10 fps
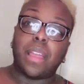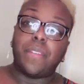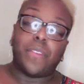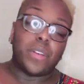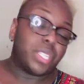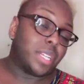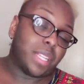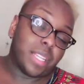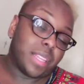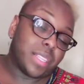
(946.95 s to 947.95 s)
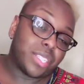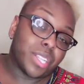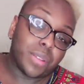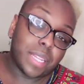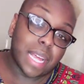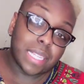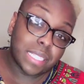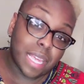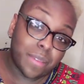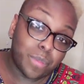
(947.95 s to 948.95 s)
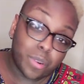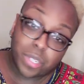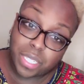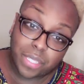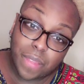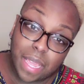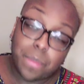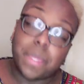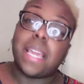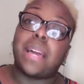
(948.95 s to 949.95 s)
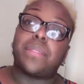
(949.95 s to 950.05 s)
Unfortunately, this show did not save Porsha's family.